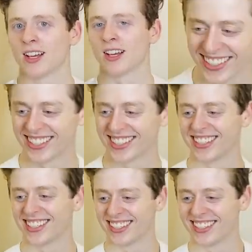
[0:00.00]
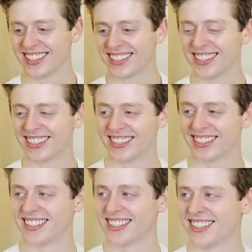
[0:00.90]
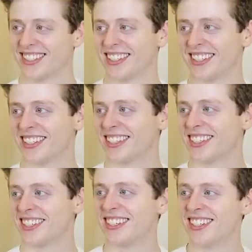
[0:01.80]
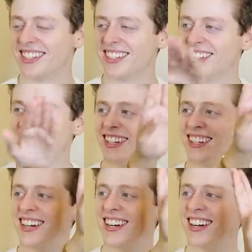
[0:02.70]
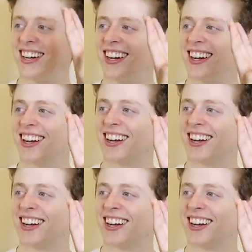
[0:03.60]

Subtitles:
(not speaking)